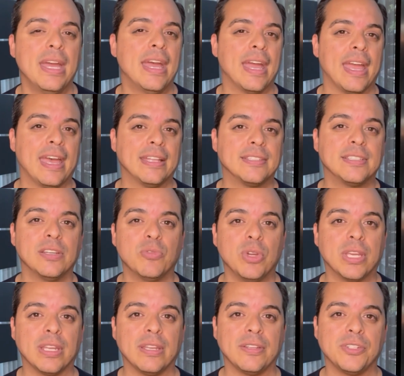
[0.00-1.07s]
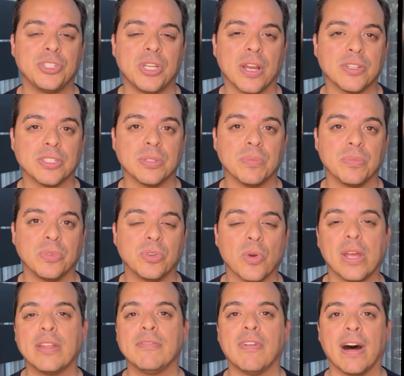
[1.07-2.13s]
and see if we can share some great
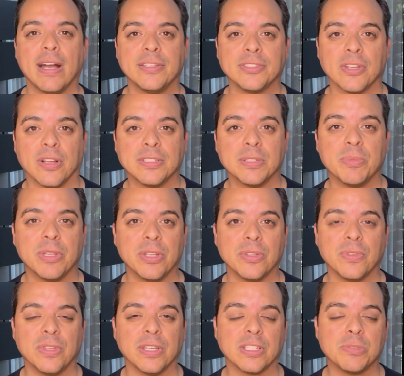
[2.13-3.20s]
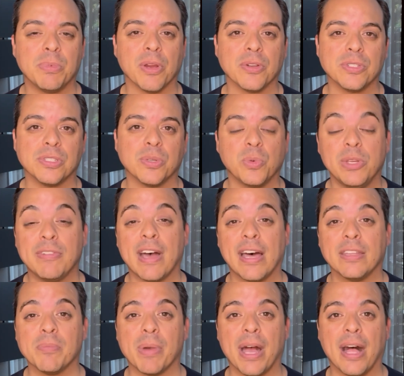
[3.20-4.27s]
advice on some of the experiences that we've had
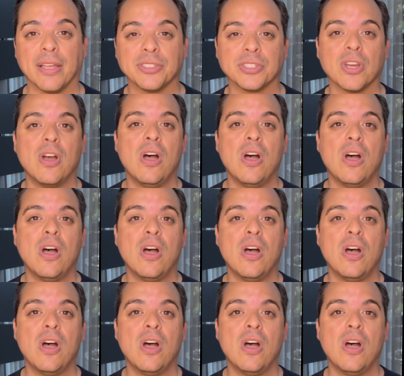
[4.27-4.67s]
in the past